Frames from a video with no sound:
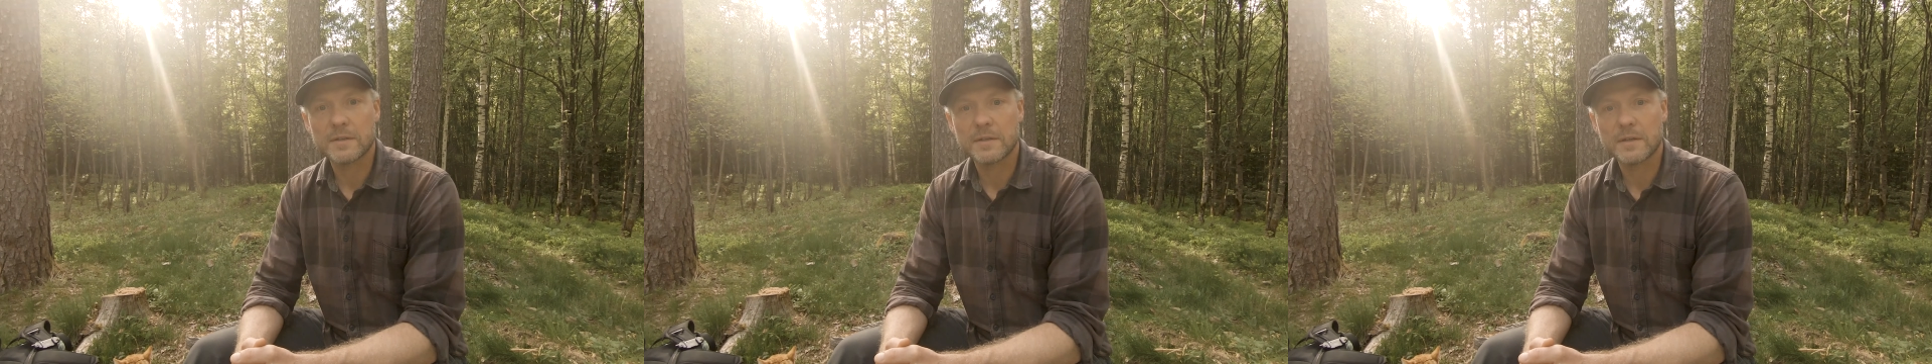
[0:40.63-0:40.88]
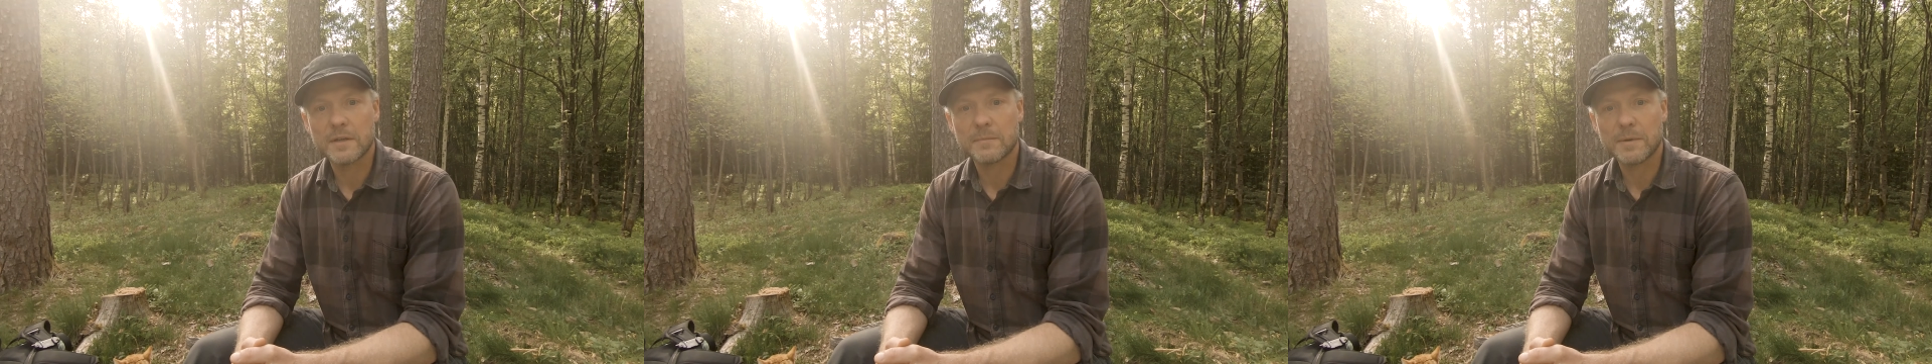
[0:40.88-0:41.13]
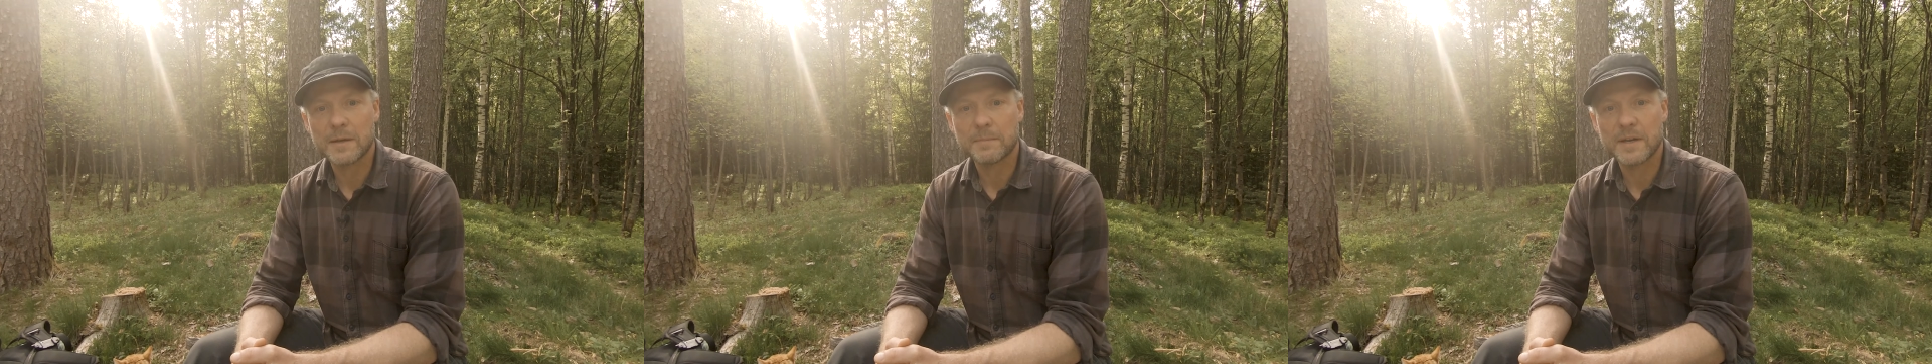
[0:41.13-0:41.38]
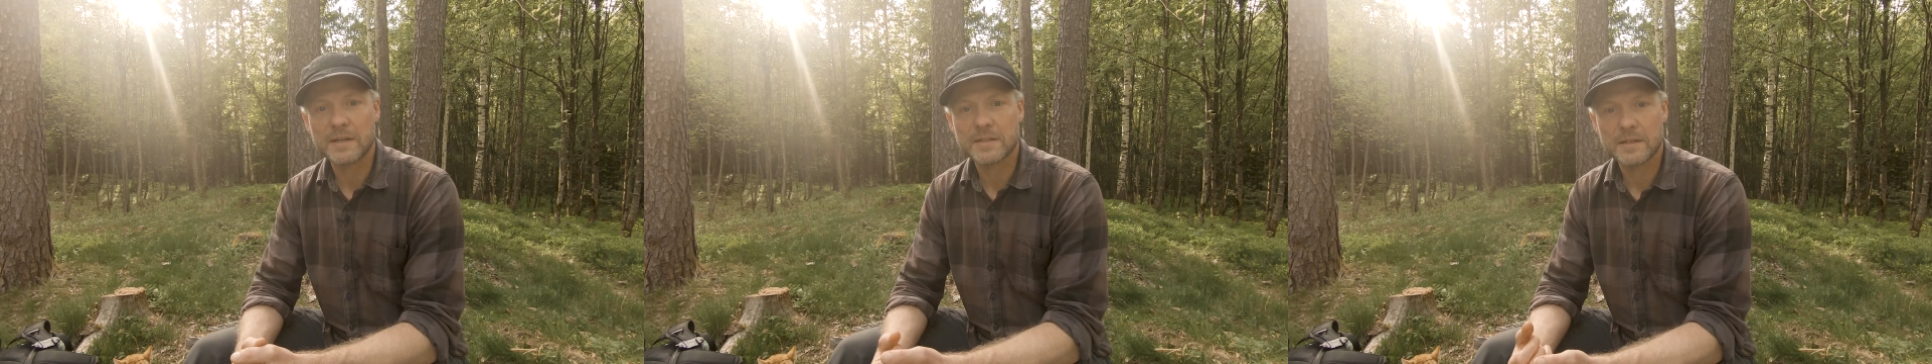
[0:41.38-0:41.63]

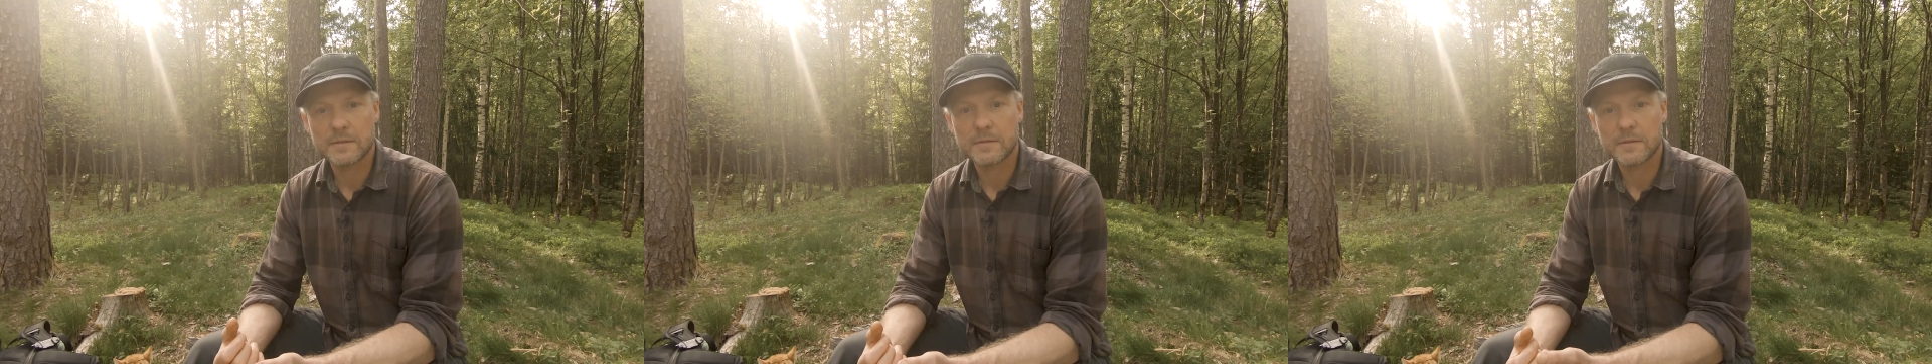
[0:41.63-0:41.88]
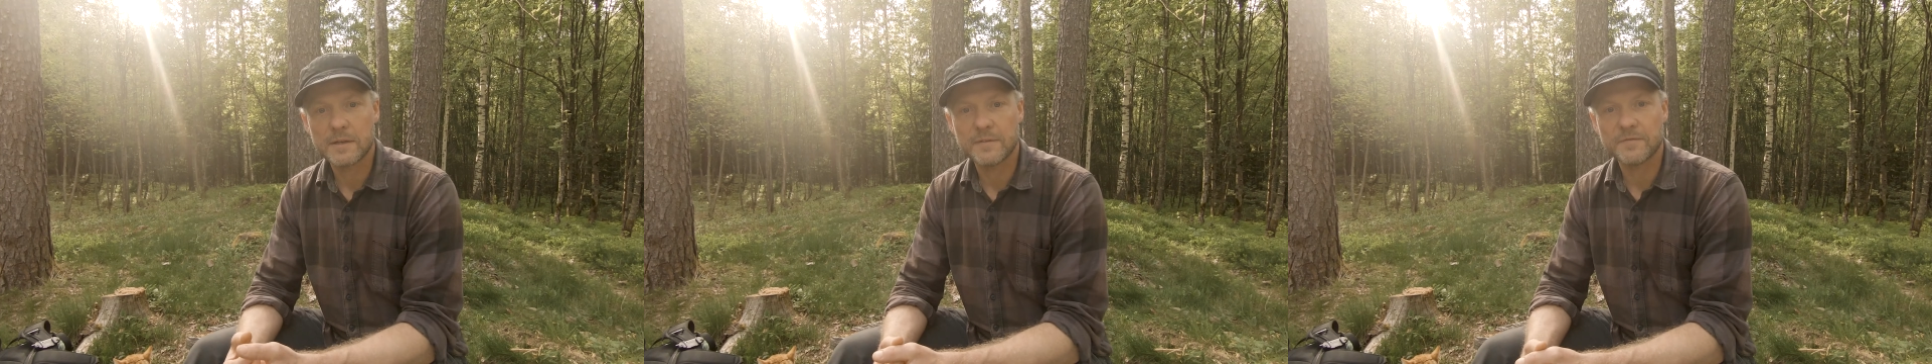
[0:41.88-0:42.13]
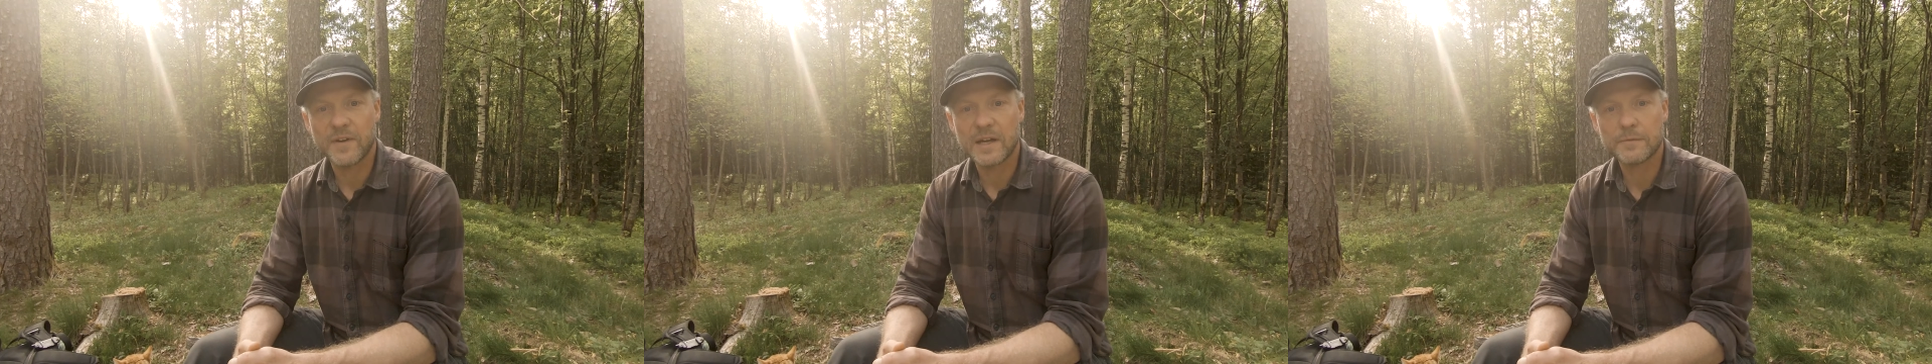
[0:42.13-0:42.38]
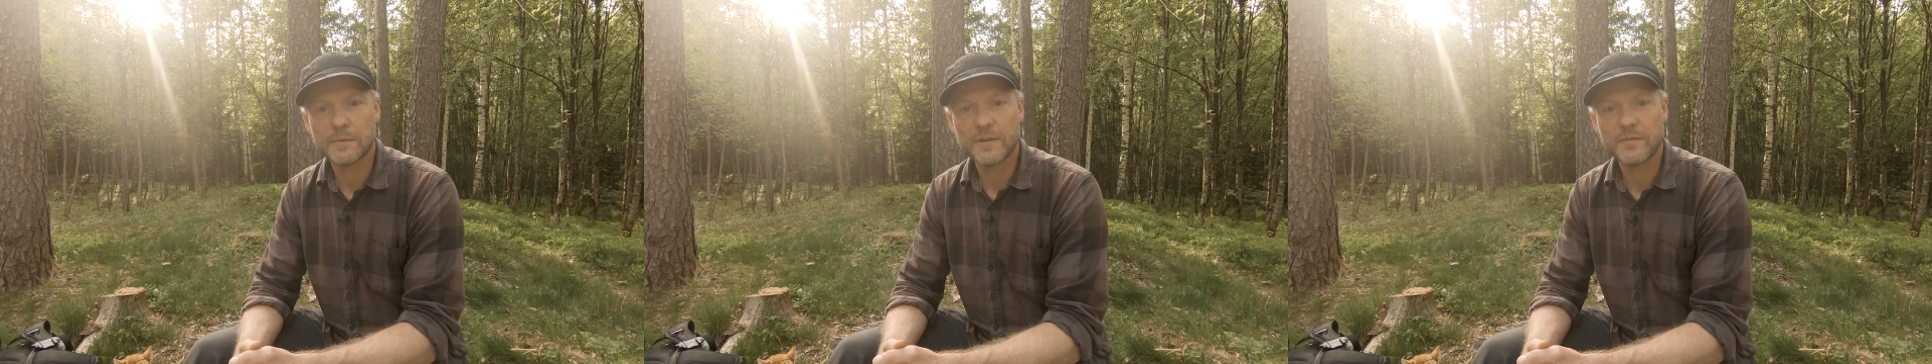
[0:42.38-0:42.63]
backpacks and
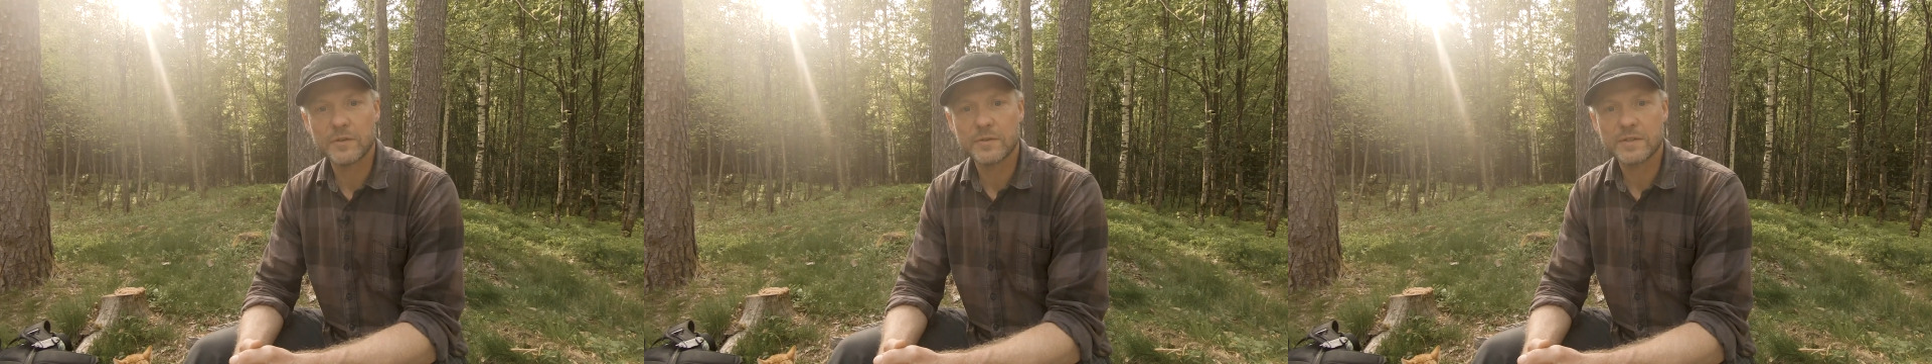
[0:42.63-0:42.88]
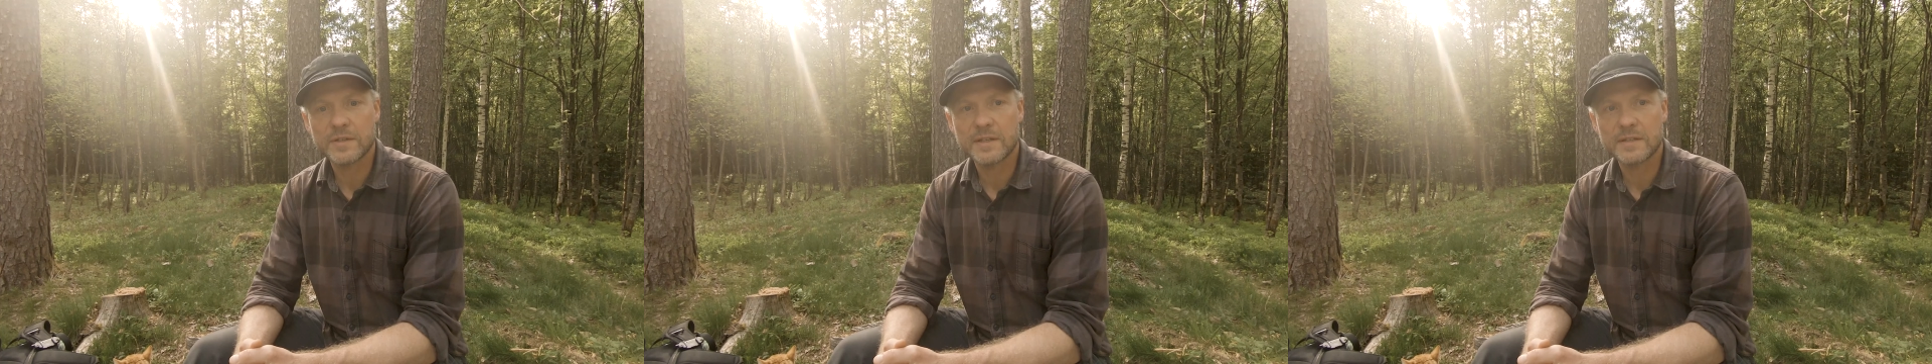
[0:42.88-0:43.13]
find reviews